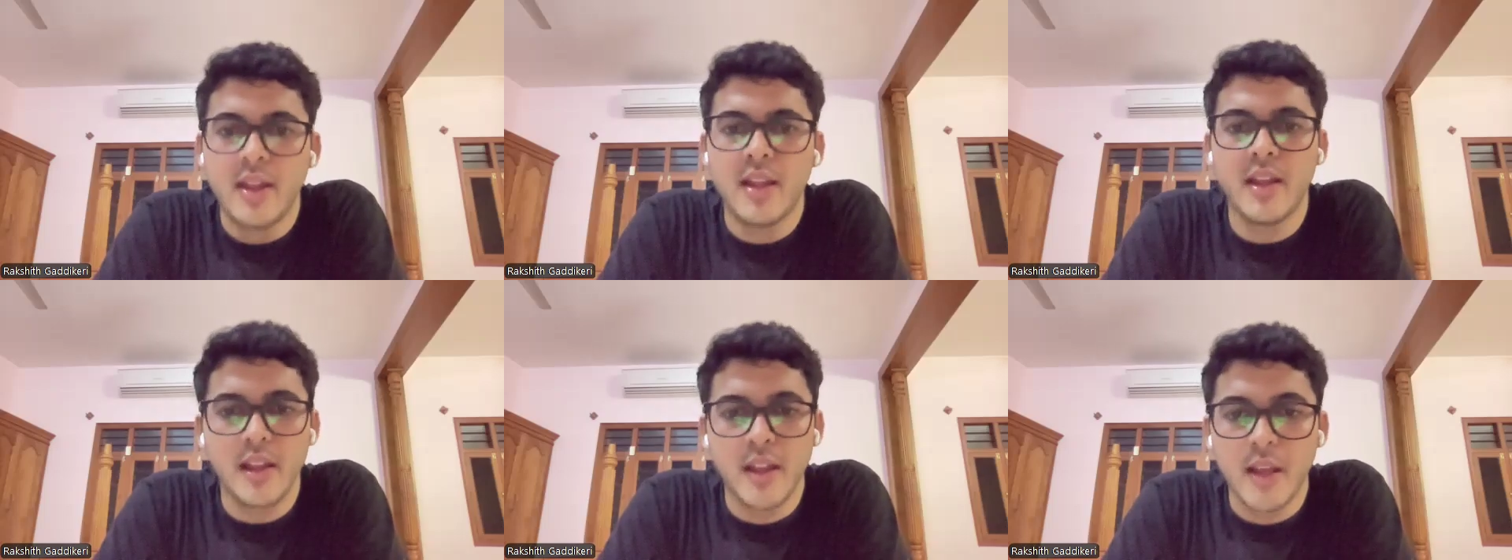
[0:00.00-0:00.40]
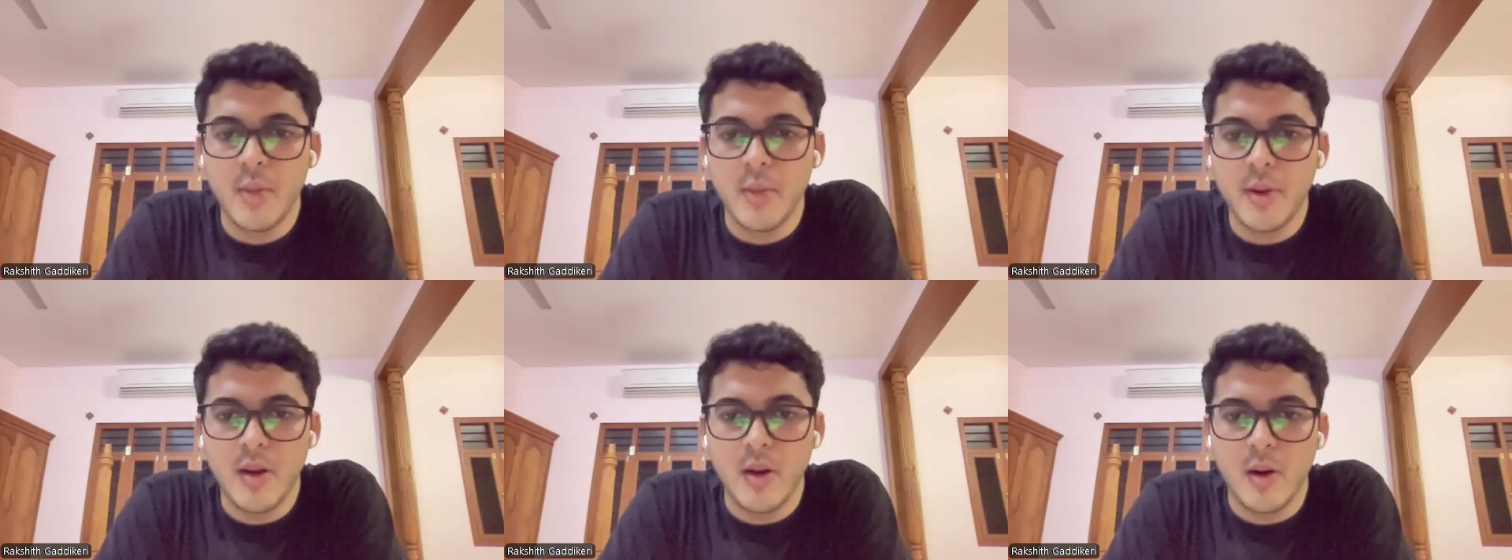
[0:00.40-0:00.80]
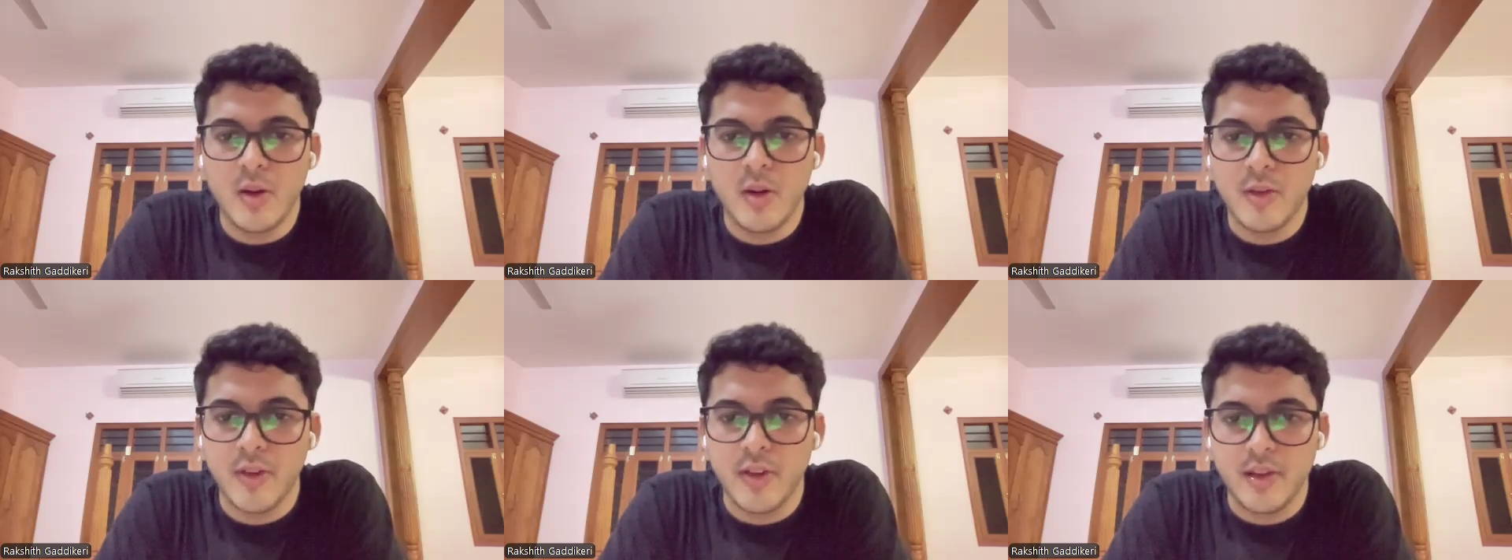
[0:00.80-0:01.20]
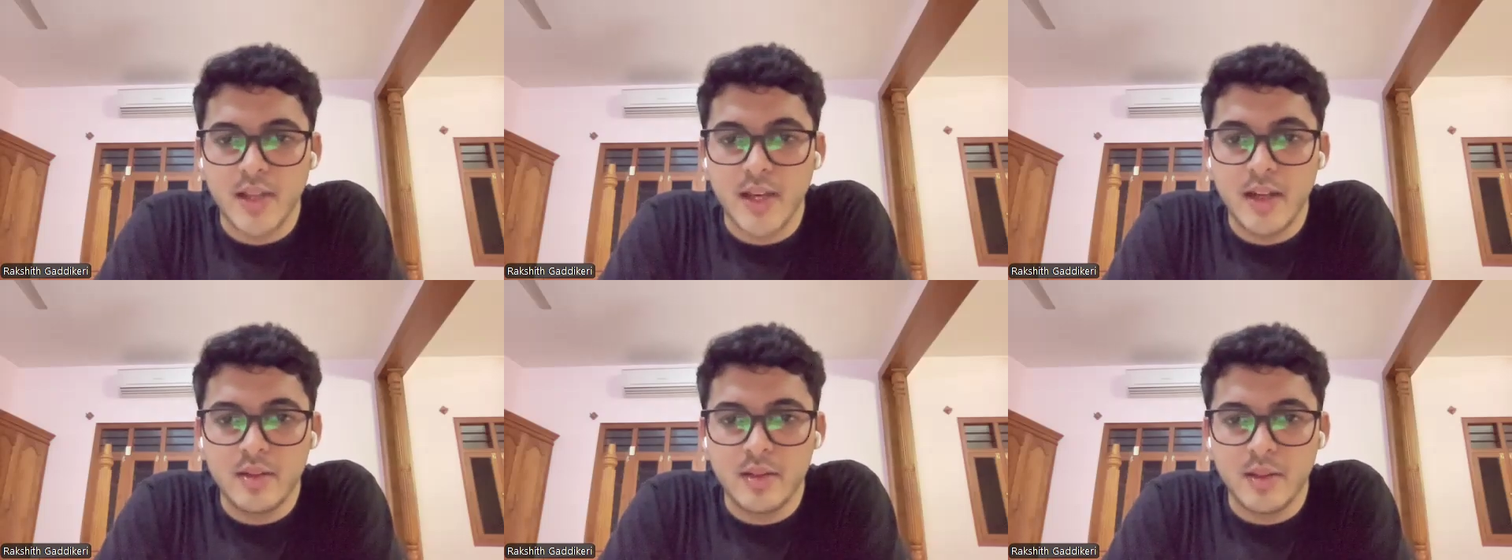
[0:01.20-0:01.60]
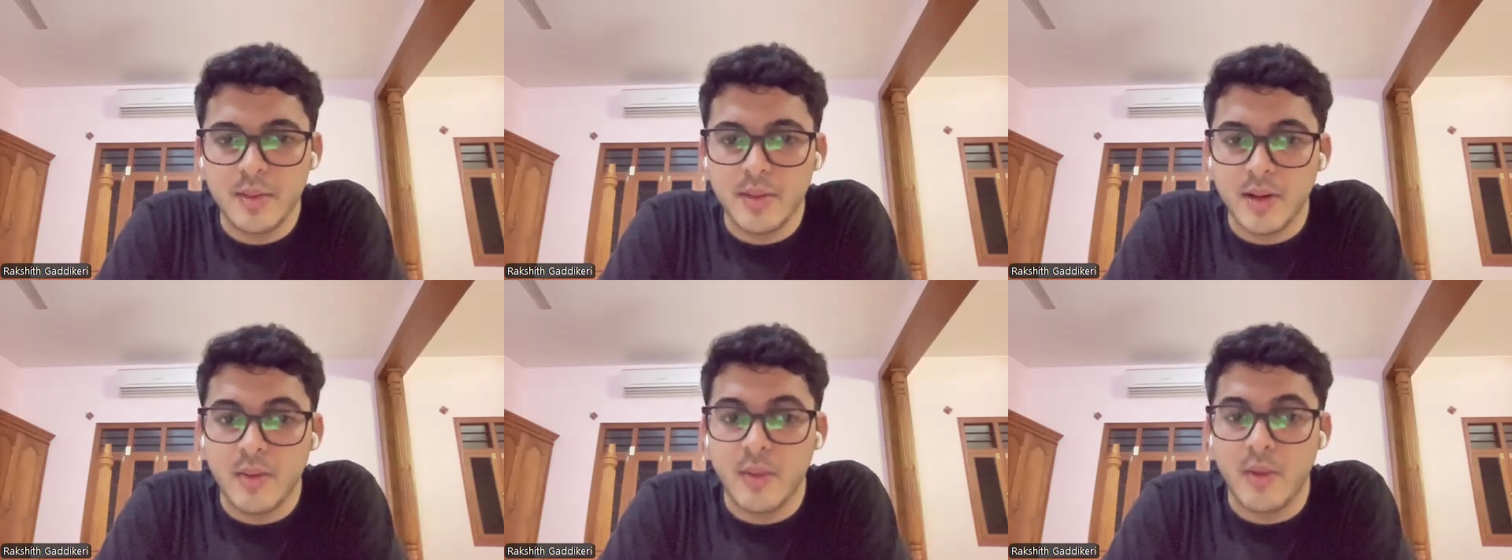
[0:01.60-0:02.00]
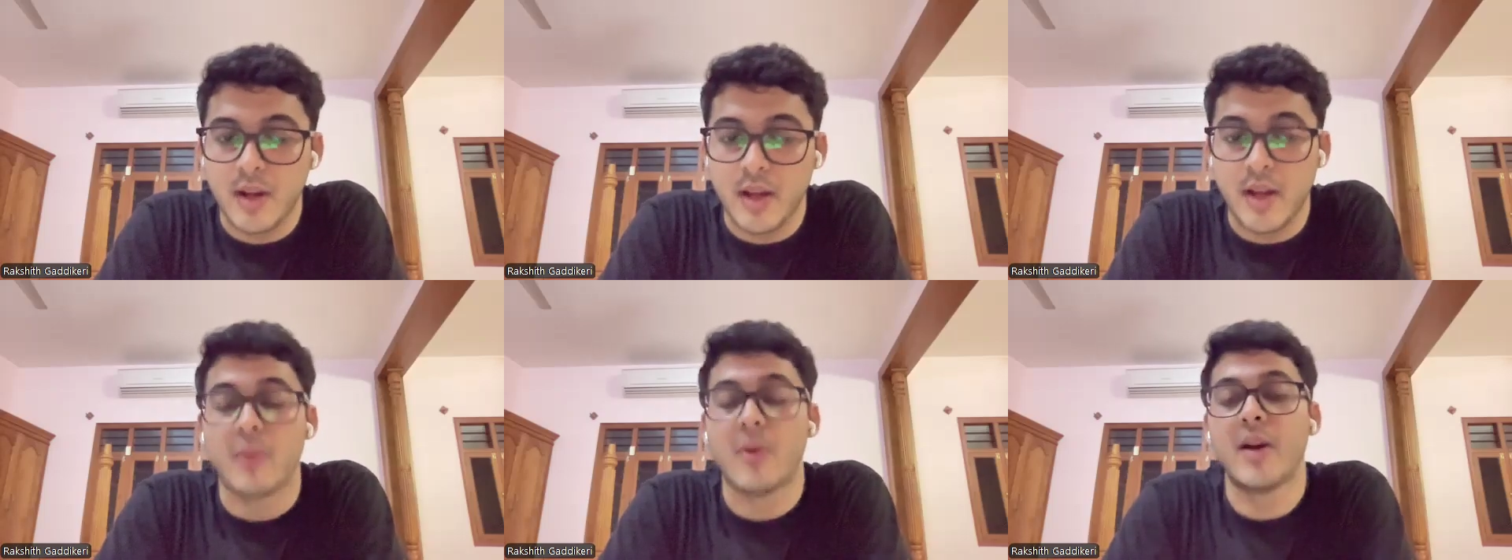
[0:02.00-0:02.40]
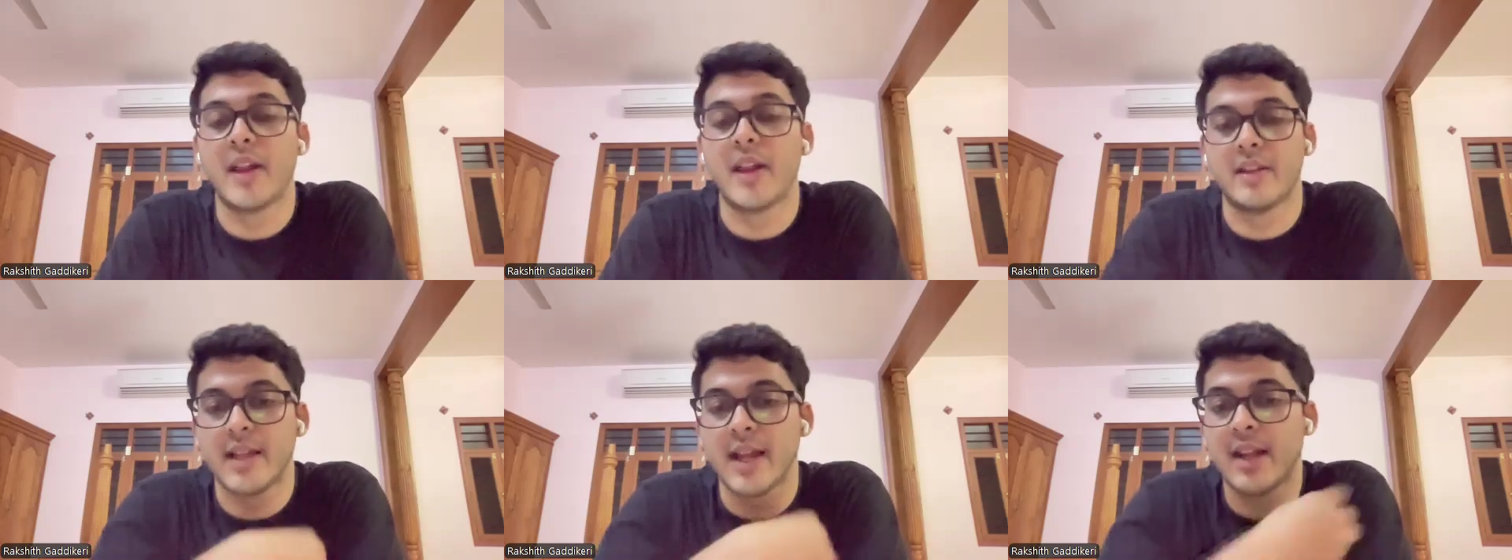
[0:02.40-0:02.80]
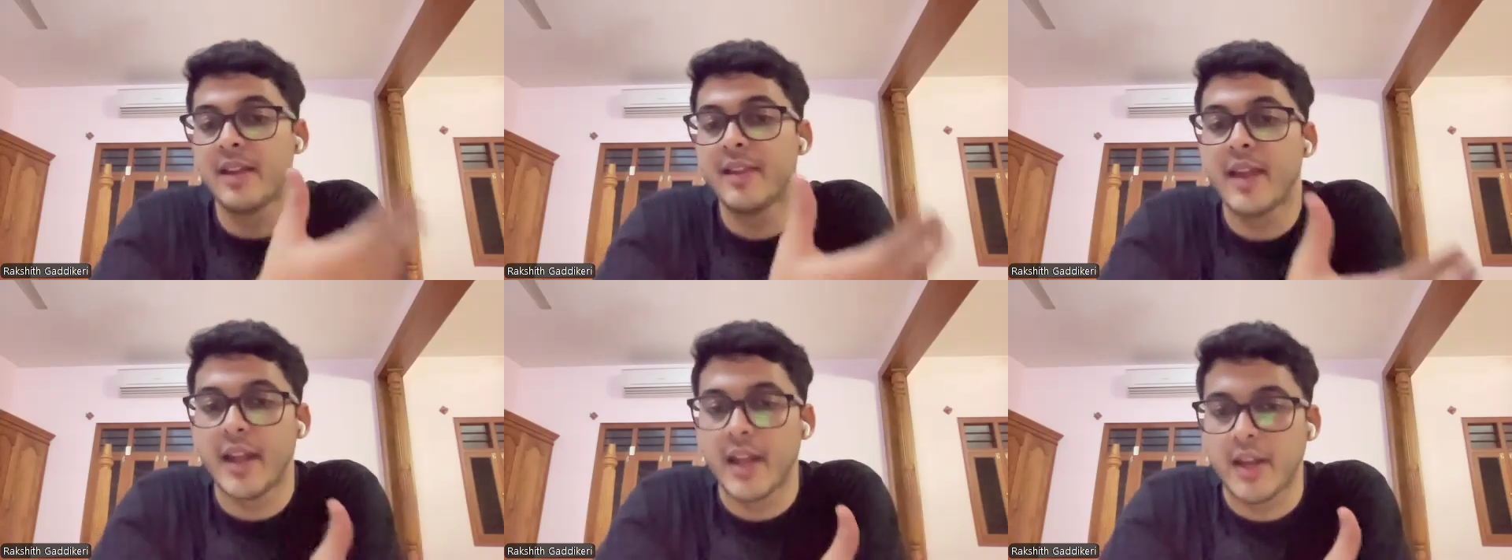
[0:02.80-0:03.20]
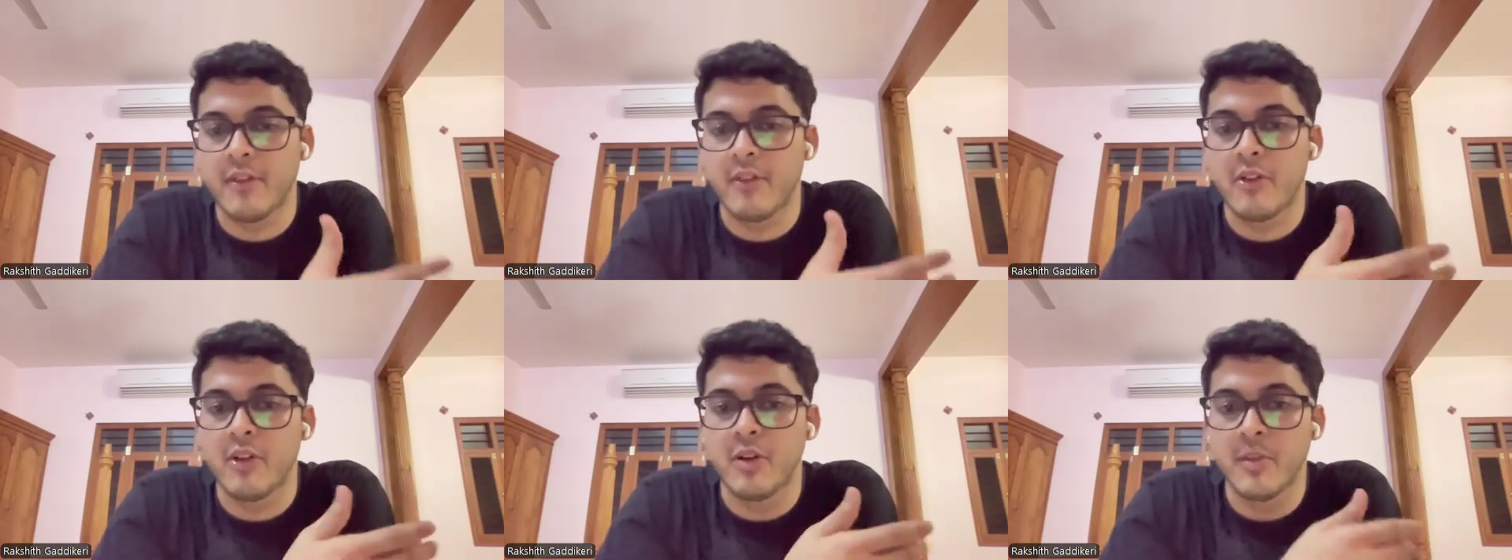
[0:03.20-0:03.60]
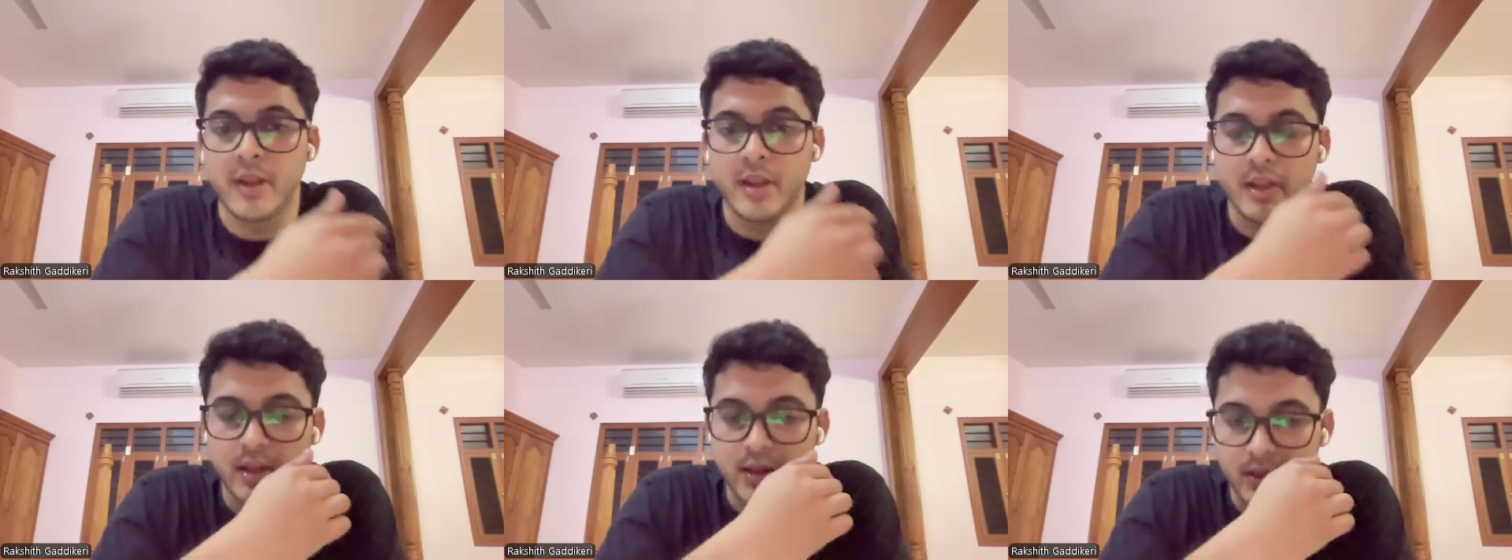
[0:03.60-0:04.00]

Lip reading: He gave me a lot of insights of why what exactly the interview will be.